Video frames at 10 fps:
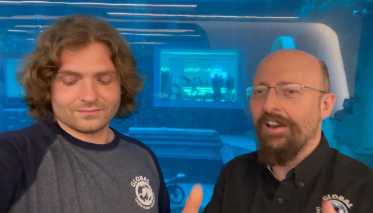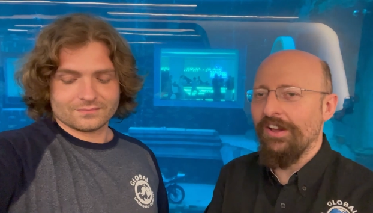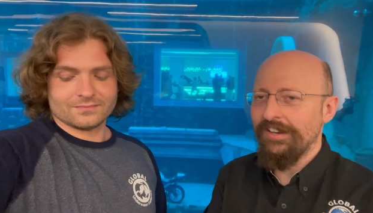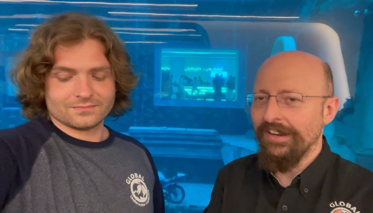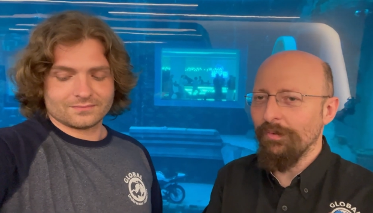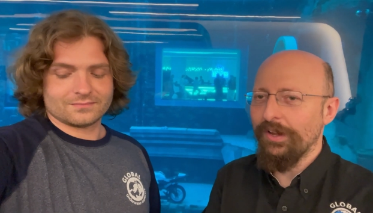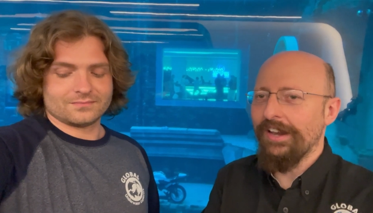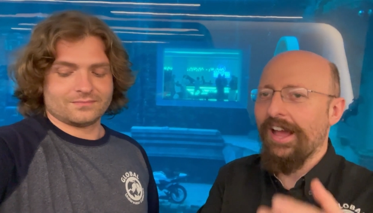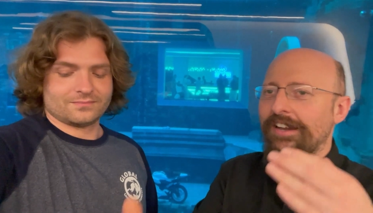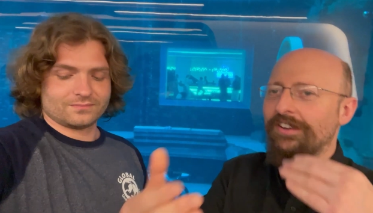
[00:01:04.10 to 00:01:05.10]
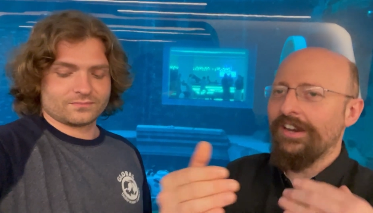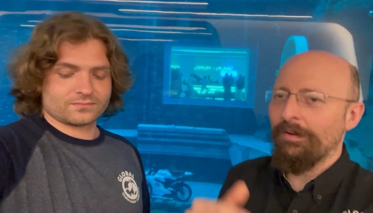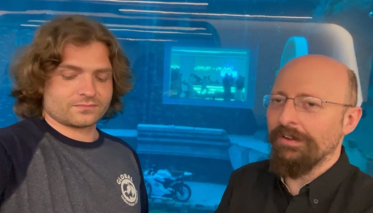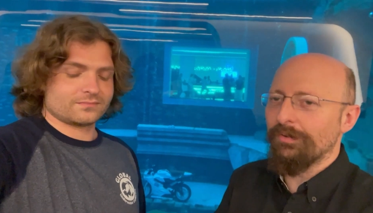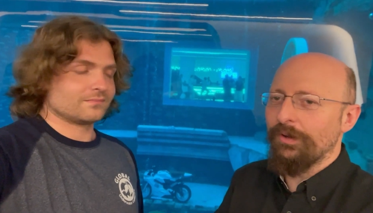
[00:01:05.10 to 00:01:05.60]
Speaker 1: lighting, we can add
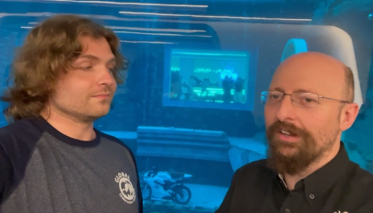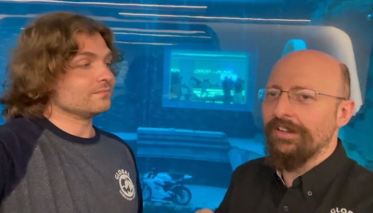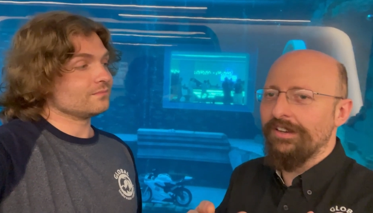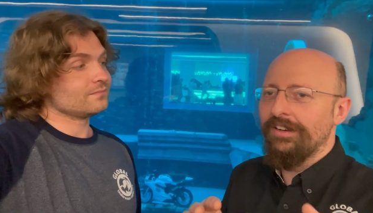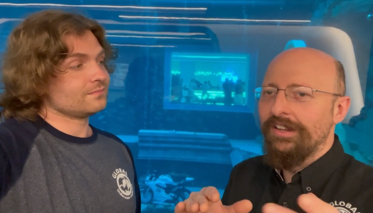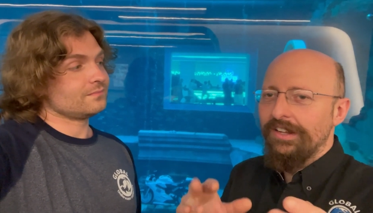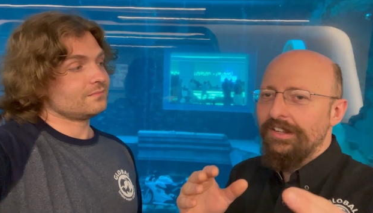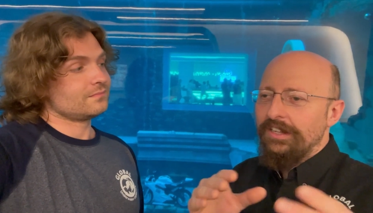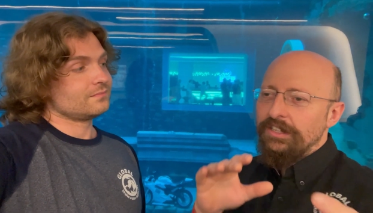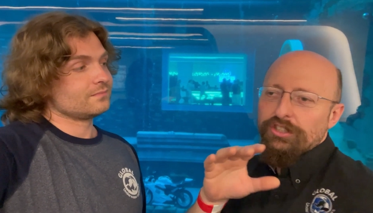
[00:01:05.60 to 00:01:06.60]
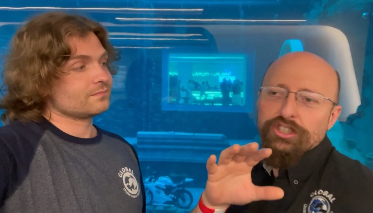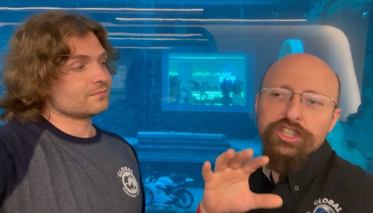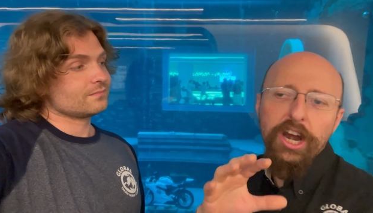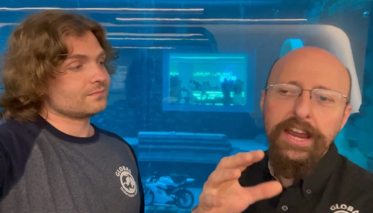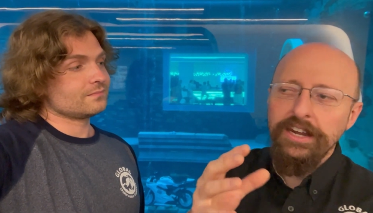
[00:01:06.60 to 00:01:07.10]
dynamics, we can
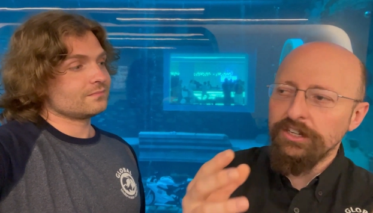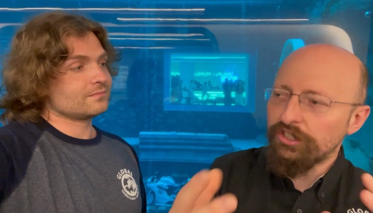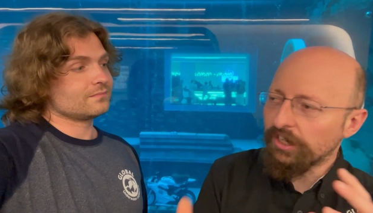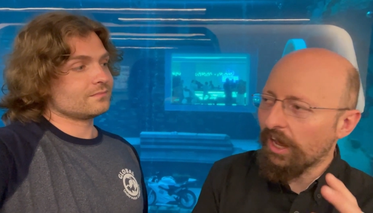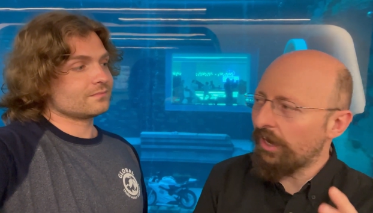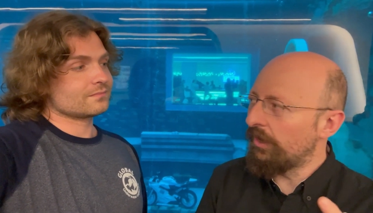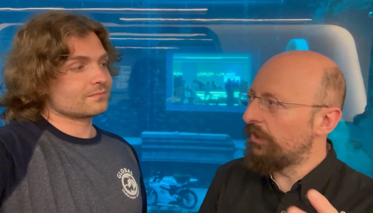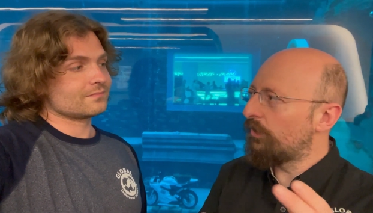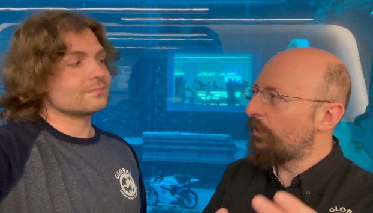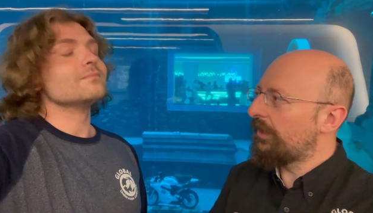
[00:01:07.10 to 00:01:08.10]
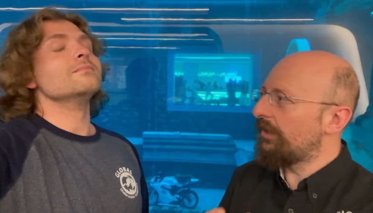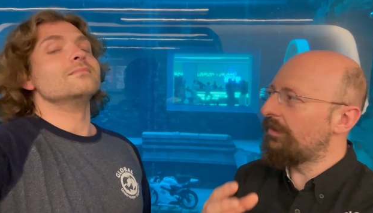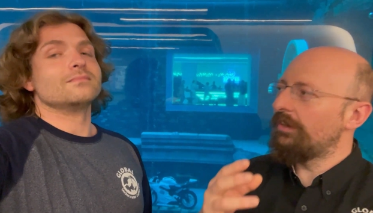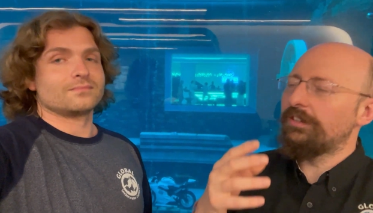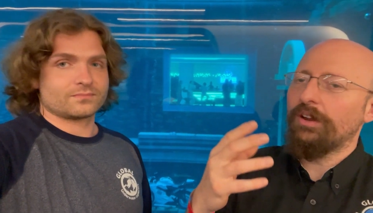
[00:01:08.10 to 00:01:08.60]
change the colours, we
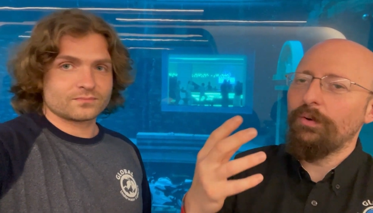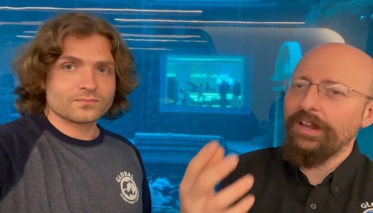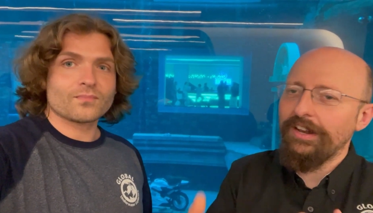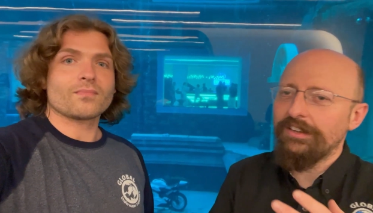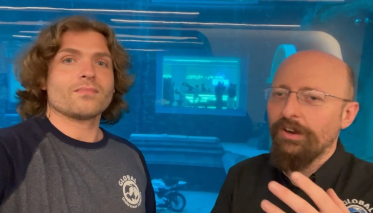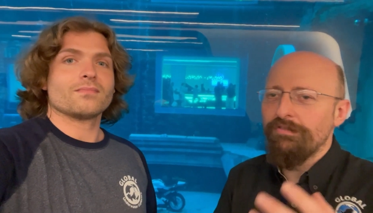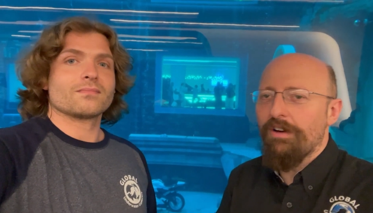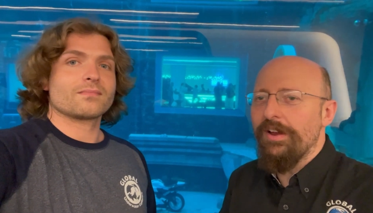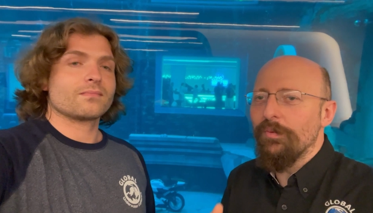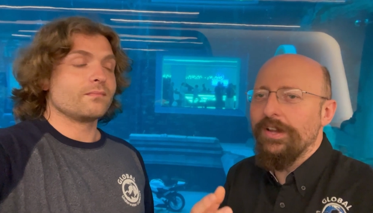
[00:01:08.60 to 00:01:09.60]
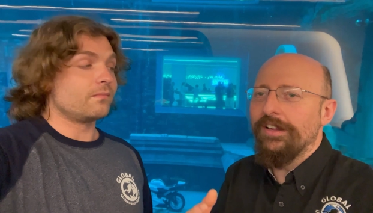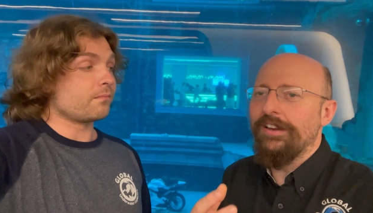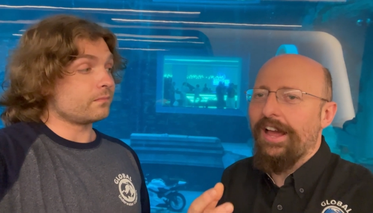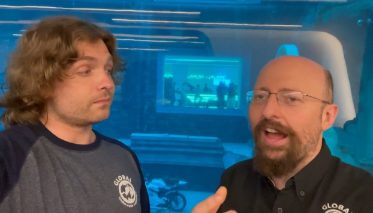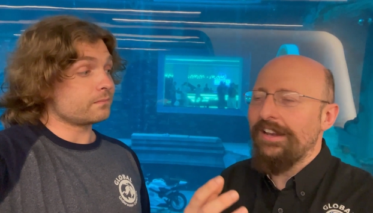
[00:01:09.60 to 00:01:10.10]
can so in its own right we
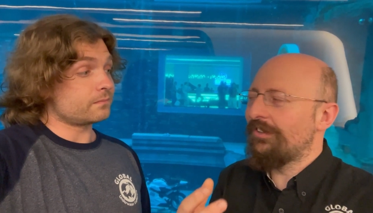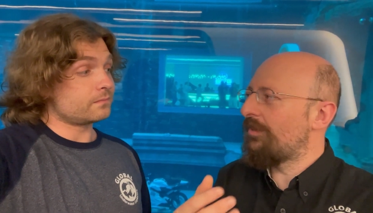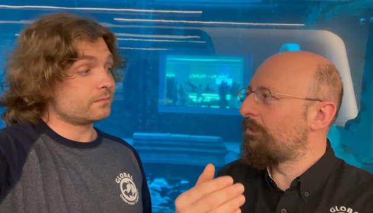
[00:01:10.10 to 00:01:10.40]
can add some